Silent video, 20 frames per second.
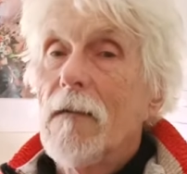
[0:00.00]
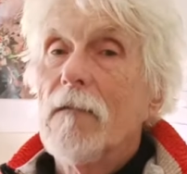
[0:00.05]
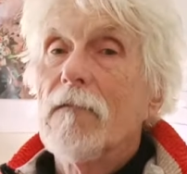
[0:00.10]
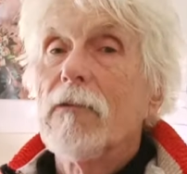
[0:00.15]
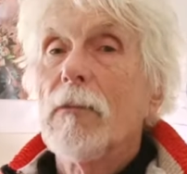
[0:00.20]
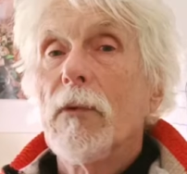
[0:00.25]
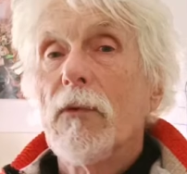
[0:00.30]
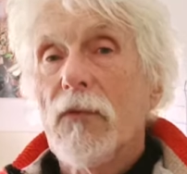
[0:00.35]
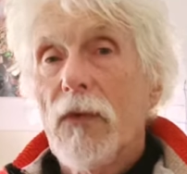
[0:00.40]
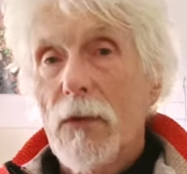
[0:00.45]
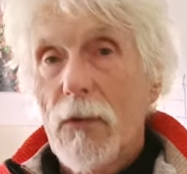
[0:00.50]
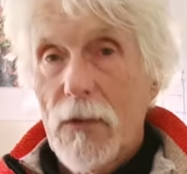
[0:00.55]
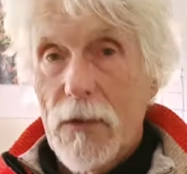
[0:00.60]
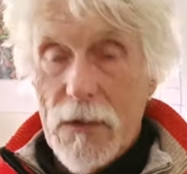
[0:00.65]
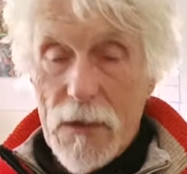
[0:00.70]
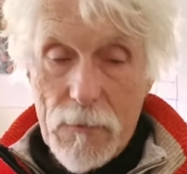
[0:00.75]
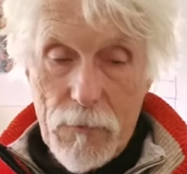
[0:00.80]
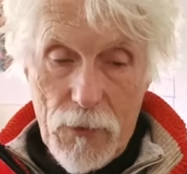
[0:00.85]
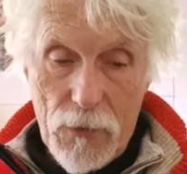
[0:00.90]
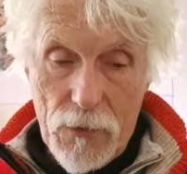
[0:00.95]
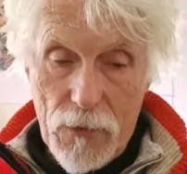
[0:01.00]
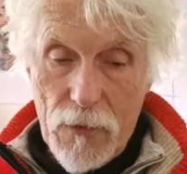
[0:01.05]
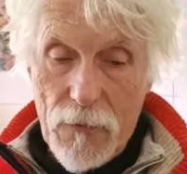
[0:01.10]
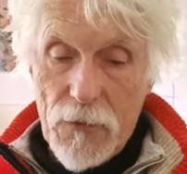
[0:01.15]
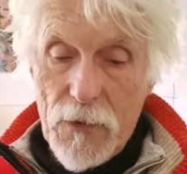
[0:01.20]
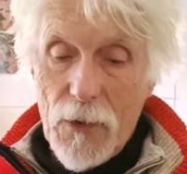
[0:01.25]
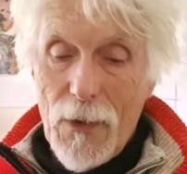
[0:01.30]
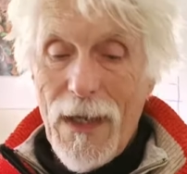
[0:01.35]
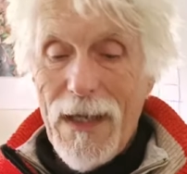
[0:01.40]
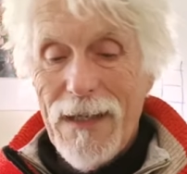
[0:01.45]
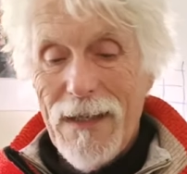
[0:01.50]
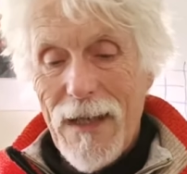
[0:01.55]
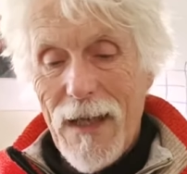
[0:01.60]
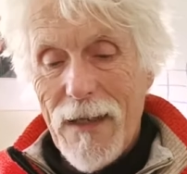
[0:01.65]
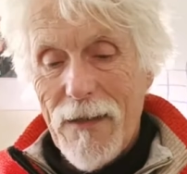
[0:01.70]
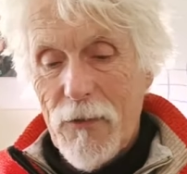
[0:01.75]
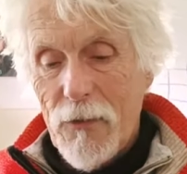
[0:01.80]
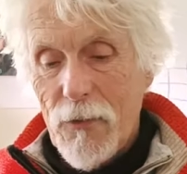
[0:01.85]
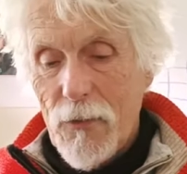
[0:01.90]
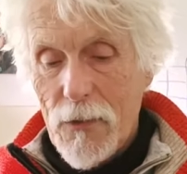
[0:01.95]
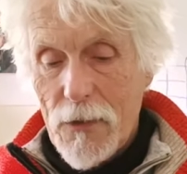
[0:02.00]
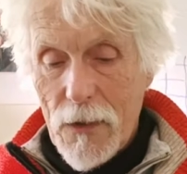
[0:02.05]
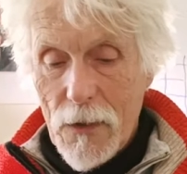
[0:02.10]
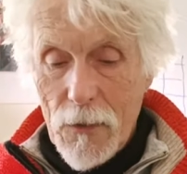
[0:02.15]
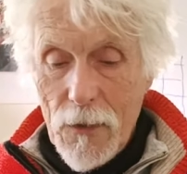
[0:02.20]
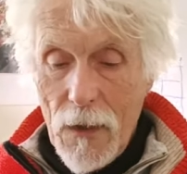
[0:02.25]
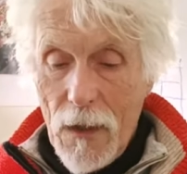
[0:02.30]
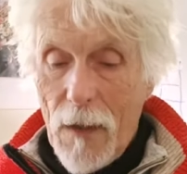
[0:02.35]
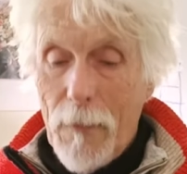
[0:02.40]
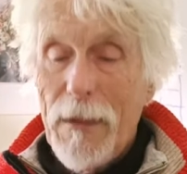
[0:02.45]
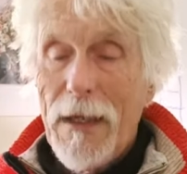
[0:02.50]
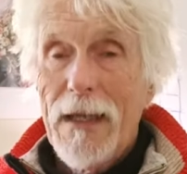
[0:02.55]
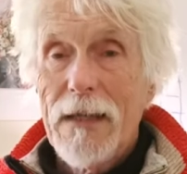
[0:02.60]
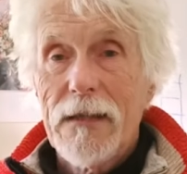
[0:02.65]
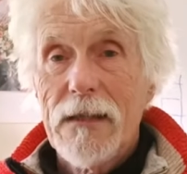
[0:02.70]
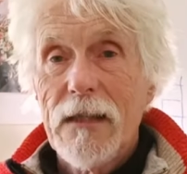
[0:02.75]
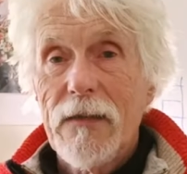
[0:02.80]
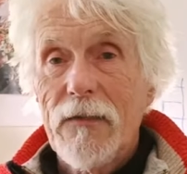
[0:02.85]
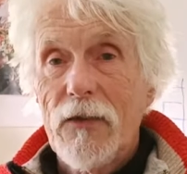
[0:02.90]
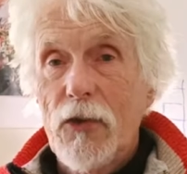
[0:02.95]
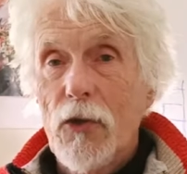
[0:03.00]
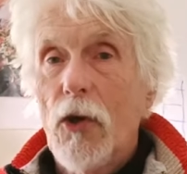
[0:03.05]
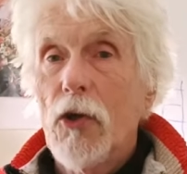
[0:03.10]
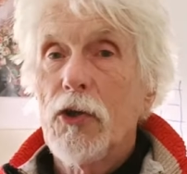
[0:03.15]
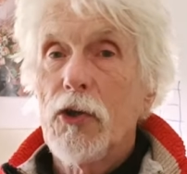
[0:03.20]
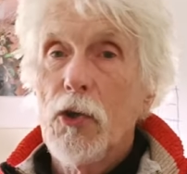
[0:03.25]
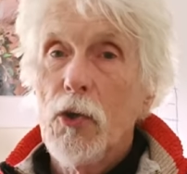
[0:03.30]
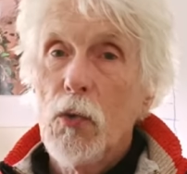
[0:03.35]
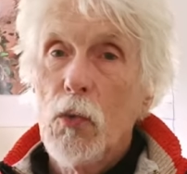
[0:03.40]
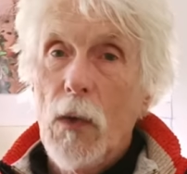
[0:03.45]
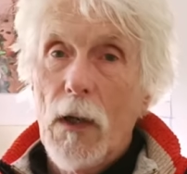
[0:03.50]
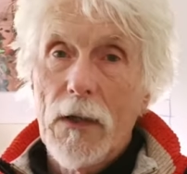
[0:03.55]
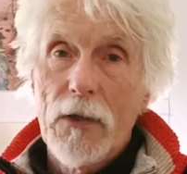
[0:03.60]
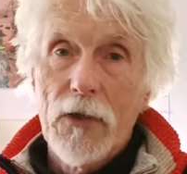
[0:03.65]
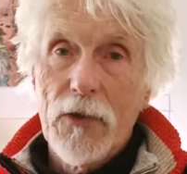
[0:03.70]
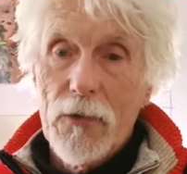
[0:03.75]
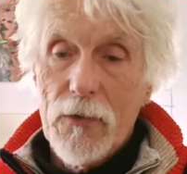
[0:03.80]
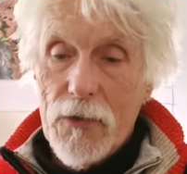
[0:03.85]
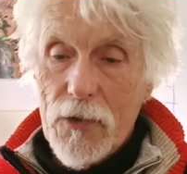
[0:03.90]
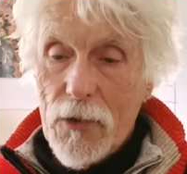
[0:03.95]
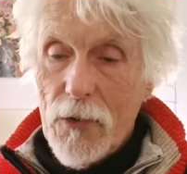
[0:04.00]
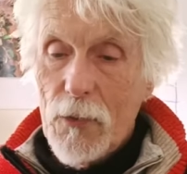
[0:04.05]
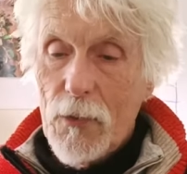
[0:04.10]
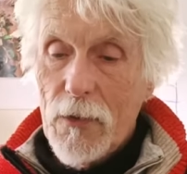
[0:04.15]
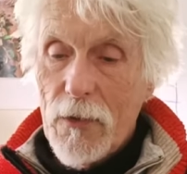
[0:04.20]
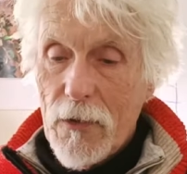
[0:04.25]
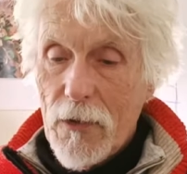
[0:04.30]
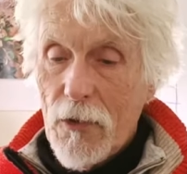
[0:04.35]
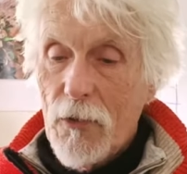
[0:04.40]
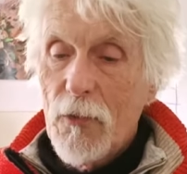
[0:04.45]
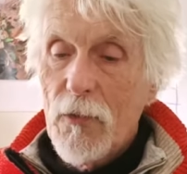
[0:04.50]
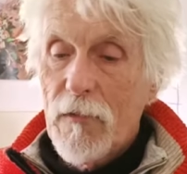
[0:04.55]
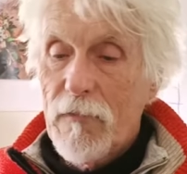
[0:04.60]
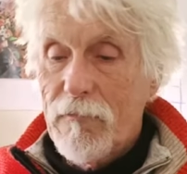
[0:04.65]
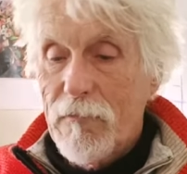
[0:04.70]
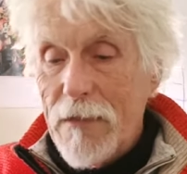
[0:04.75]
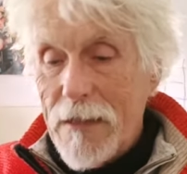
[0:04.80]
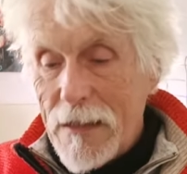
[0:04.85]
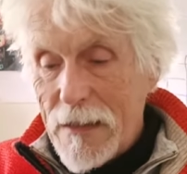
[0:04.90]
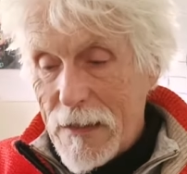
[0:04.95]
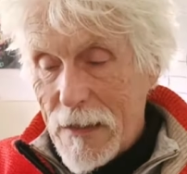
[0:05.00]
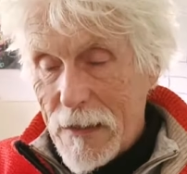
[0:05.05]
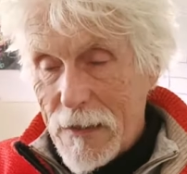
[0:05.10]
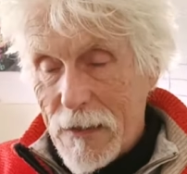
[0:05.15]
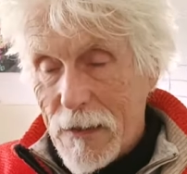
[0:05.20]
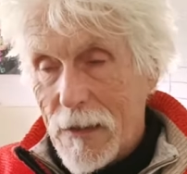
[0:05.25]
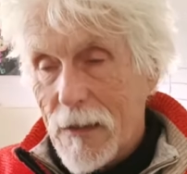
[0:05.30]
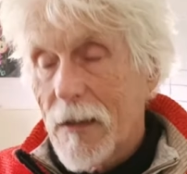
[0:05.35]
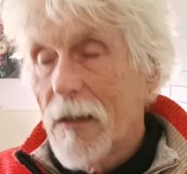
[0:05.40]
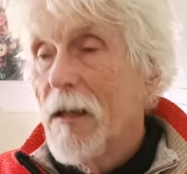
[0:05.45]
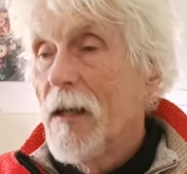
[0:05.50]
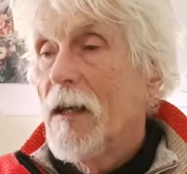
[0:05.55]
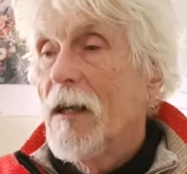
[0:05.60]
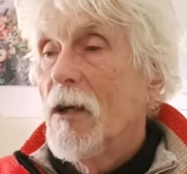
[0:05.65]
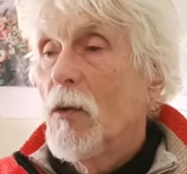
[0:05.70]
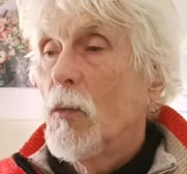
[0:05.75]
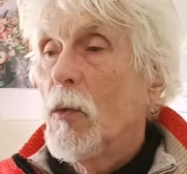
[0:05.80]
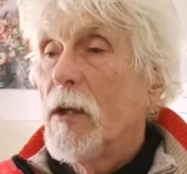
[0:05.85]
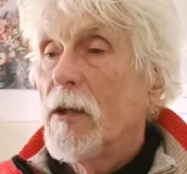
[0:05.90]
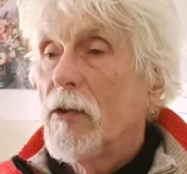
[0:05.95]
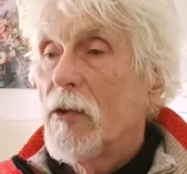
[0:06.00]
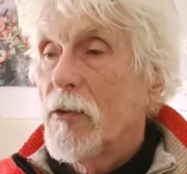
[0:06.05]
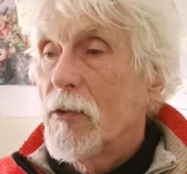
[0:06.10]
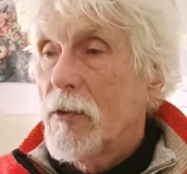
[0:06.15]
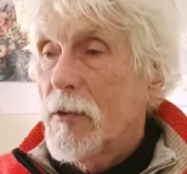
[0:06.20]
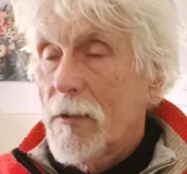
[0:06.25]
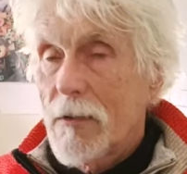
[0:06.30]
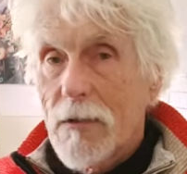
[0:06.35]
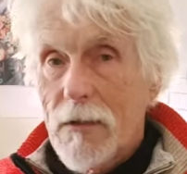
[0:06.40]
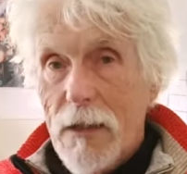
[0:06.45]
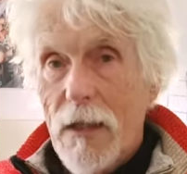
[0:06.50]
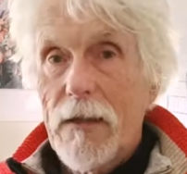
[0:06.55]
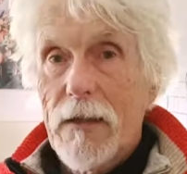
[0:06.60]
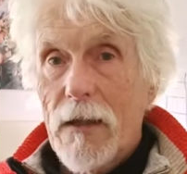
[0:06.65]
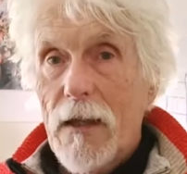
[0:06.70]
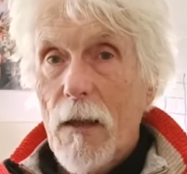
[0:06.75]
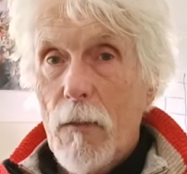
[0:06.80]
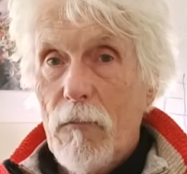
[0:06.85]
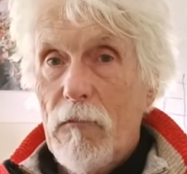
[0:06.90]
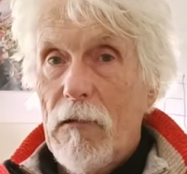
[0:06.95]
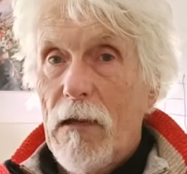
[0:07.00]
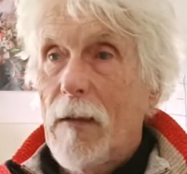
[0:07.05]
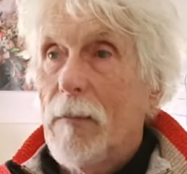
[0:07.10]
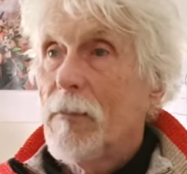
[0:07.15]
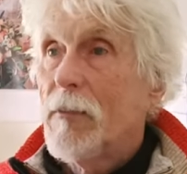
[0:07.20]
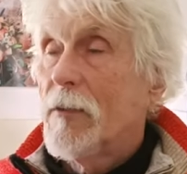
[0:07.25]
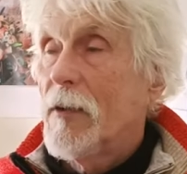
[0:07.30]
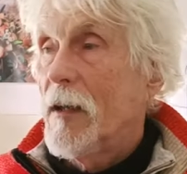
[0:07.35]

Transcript: from the focusing point of view, and also, I mean, it hasn't even got a U1, U2 and U3 setting where you can set the camera up.